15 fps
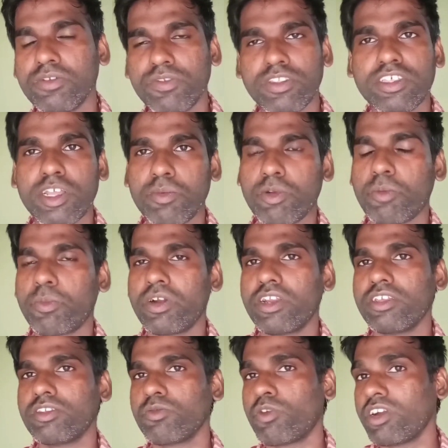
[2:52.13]
physical
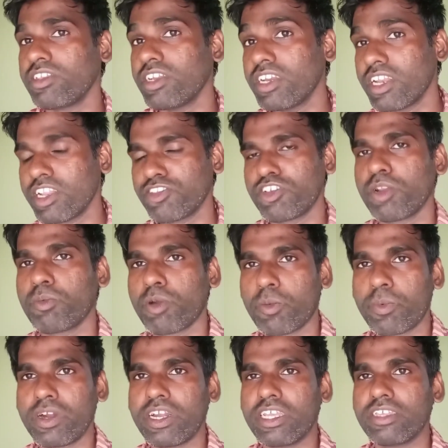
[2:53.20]
properties. What is intellectual
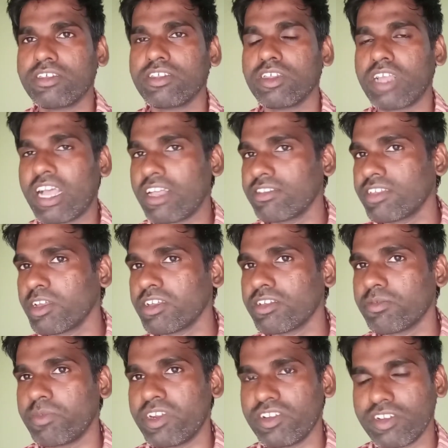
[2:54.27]
properties? As I
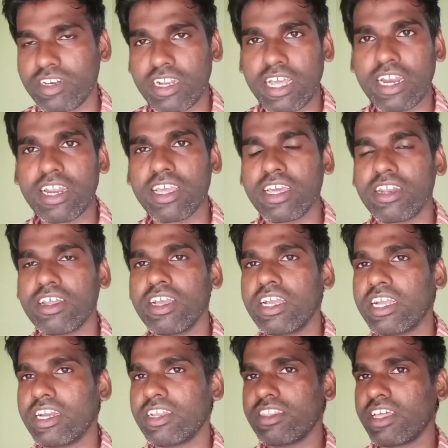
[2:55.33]
mentioned earlier,
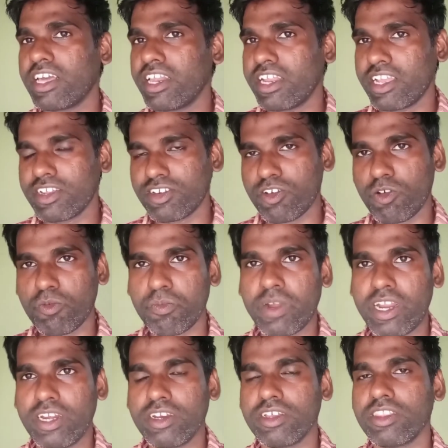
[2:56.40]
it is the creation of
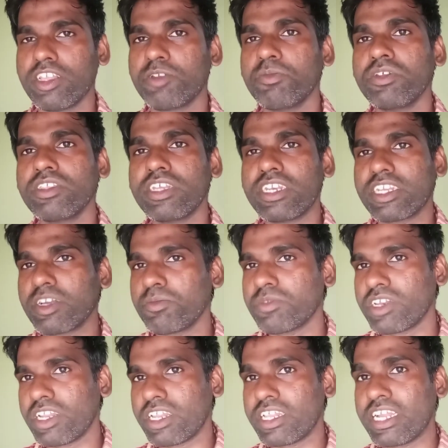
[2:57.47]
mind. That means it
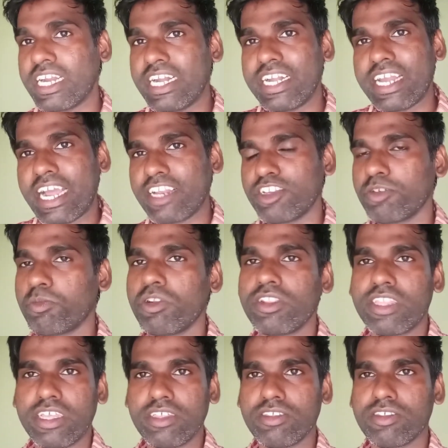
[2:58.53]
comes under the intangible
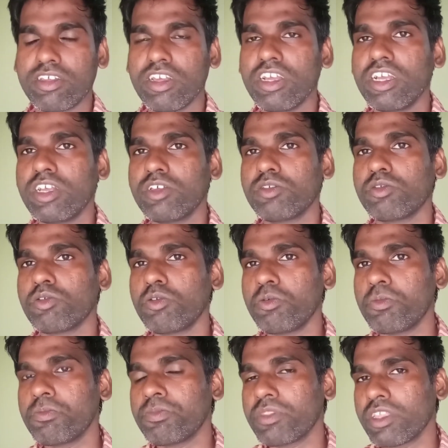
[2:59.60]
things.
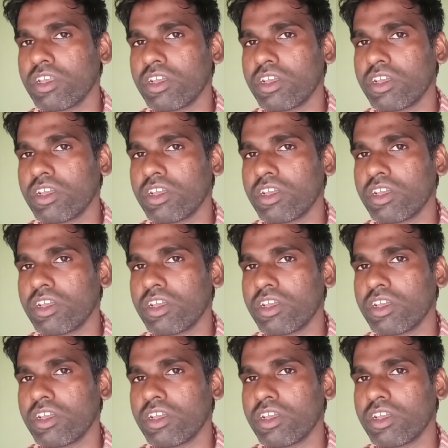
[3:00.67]
So